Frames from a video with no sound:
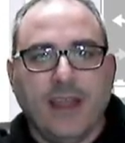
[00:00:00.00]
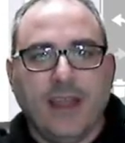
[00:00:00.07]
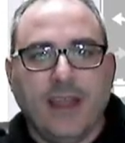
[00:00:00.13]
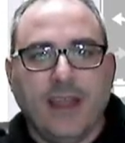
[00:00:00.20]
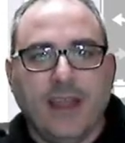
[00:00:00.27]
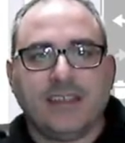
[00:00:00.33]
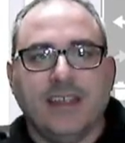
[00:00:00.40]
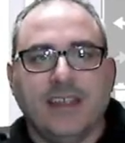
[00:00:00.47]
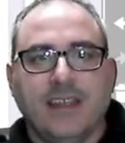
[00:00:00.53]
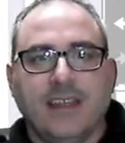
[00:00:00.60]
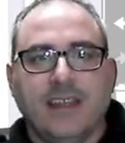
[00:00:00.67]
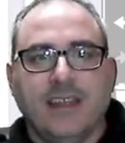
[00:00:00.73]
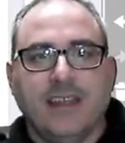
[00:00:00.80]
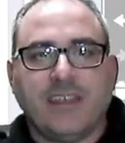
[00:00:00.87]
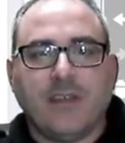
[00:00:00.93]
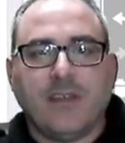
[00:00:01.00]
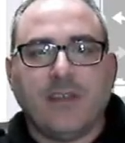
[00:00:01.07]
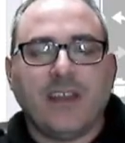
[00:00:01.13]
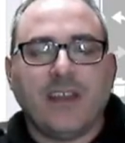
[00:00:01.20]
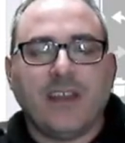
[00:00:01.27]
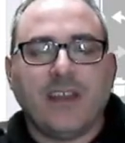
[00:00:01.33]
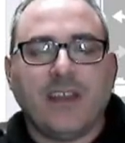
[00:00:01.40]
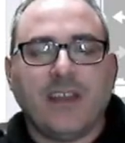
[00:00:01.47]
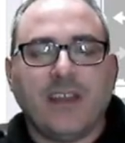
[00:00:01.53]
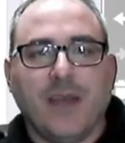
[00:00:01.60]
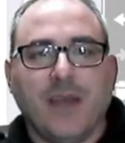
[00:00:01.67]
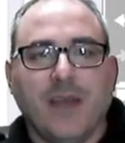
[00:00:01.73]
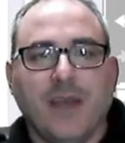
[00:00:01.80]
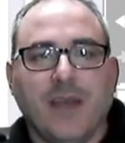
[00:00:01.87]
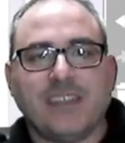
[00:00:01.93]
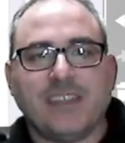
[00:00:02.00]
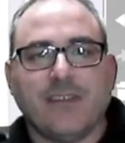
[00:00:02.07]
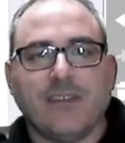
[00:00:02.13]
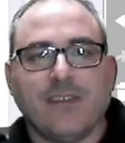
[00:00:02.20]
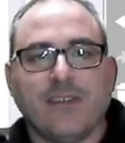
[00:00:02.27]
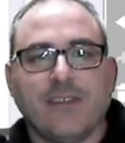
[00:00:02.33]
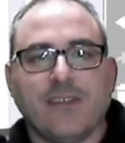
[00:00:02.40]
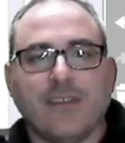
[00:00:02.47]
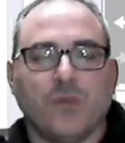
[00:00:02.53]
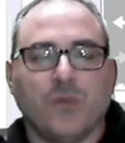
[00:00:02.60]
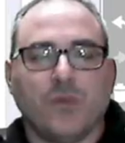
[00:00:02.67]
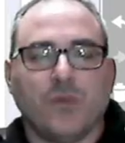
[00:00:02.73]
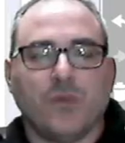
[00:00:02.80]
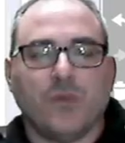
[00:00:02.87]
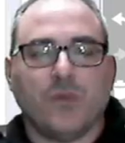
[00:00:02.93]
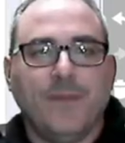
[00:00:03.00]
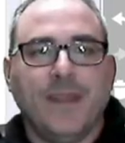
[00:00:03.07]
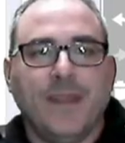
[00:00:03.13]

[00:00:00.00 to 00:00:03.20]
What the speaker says: Because 751 minus 750 is just 1.